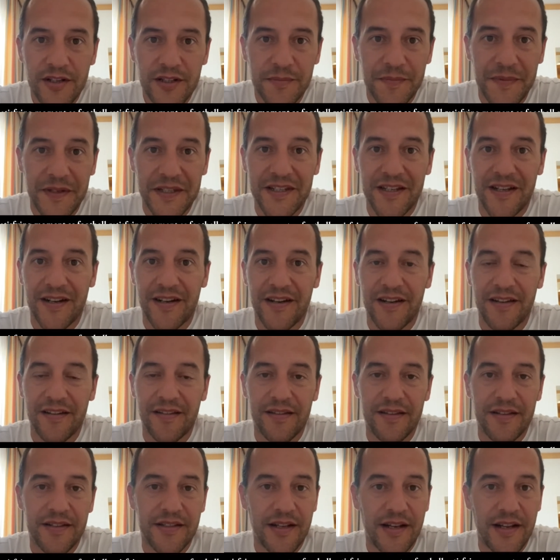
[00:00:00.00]
especially
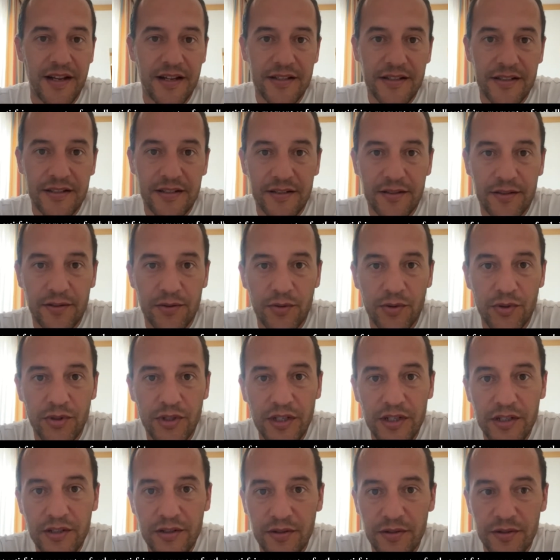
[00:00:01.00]
in these last 2
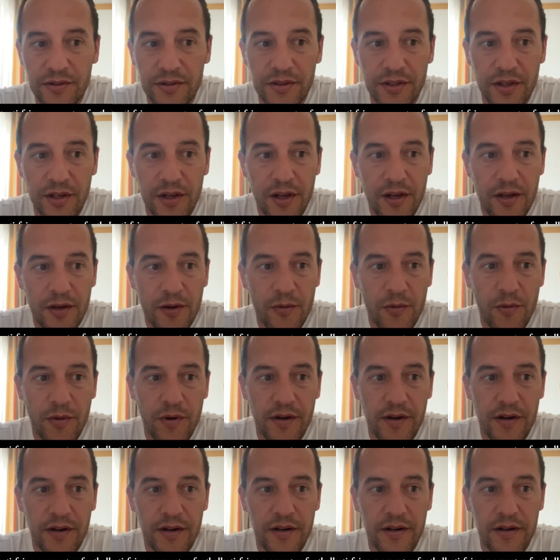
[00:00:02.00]
seasons
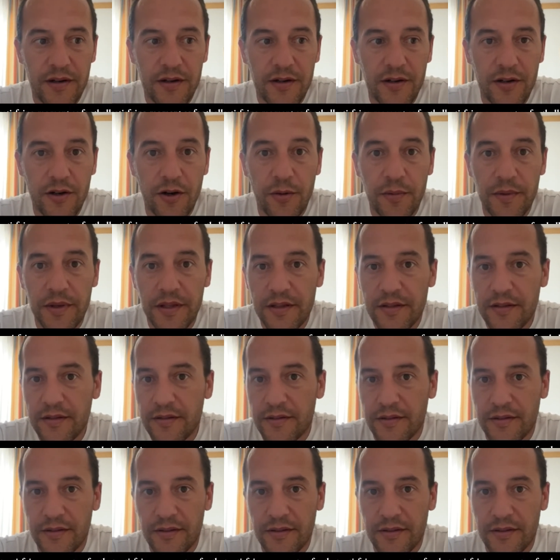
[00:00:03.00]
where COVID